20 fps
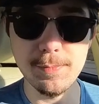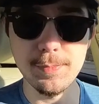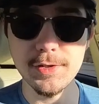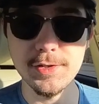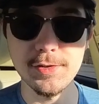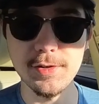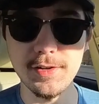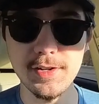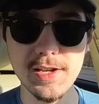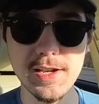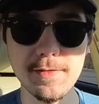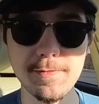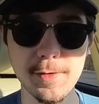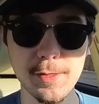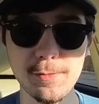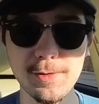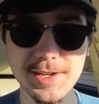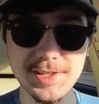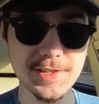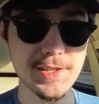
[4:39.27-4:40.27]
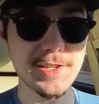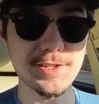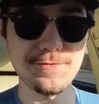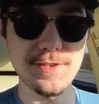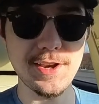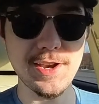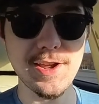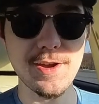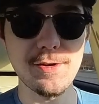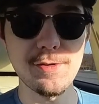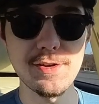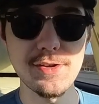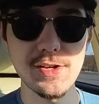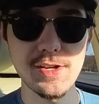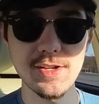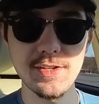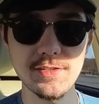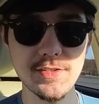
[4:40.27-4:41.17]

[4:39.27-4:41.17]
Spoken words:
opportunity for the rest of this video